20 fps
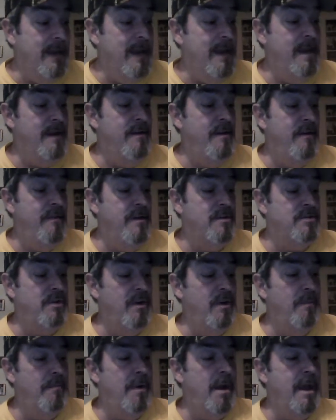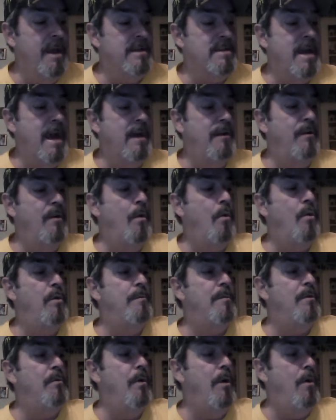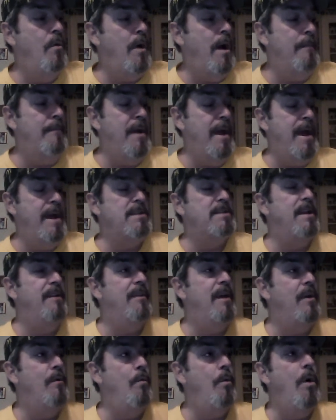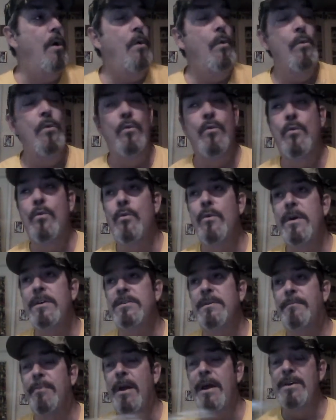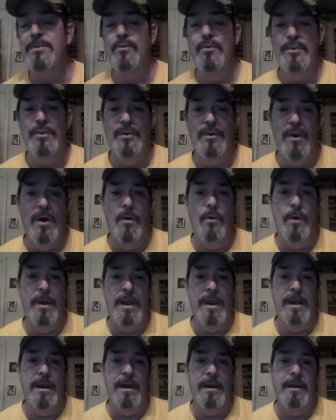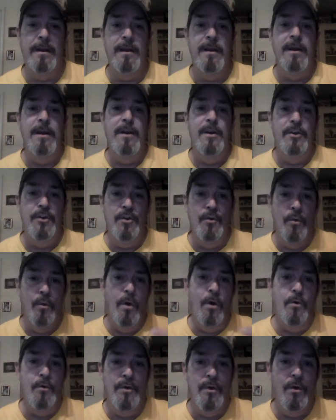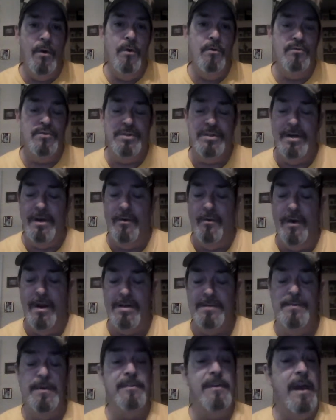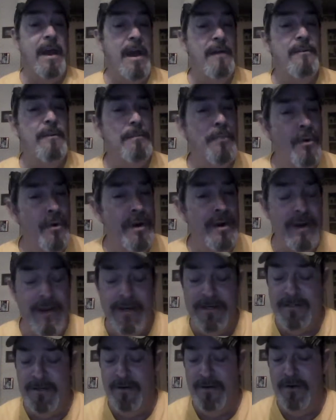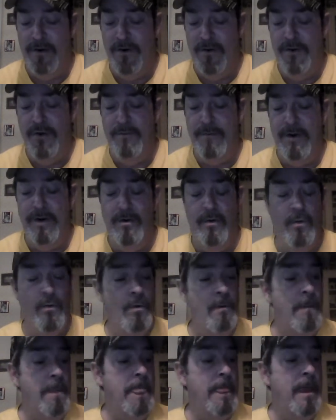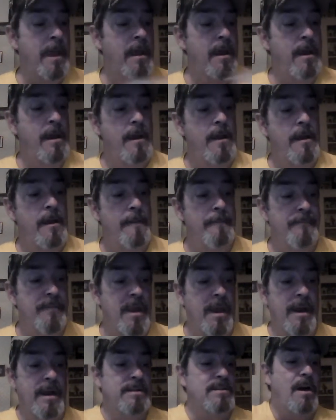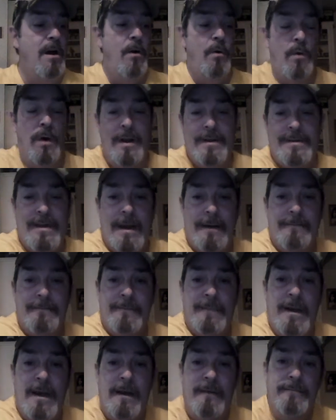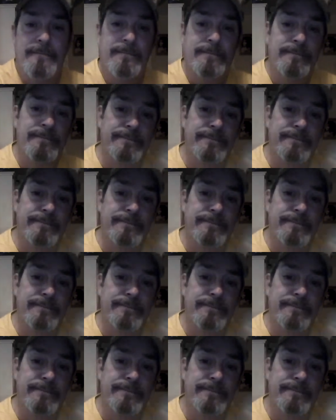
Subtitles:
did. There's a little place out in North Monroe I pass, and they roll. It's a place where you go in and you roll your own cigarettes, but they have a pretty decent little humidor. And as always, I'm